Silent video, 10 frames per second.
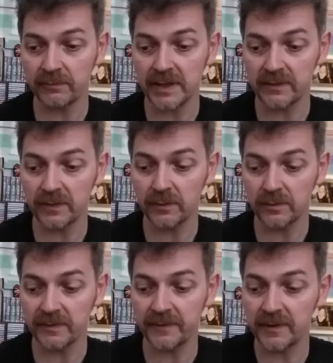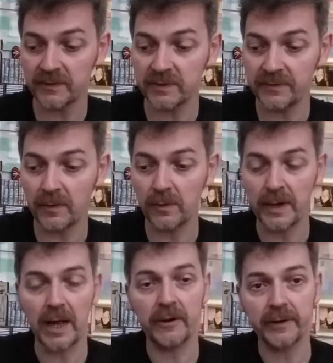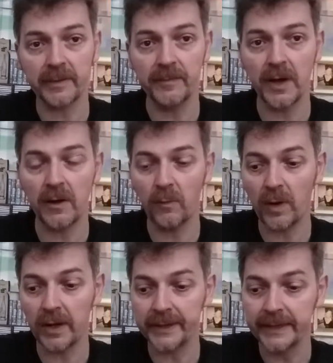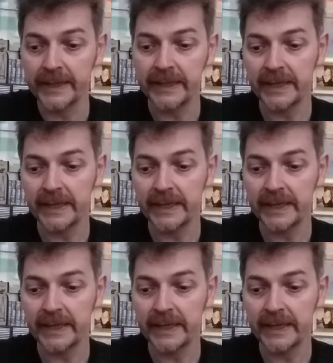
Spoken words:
retooled version of the Hawker Hurricane Mark 1.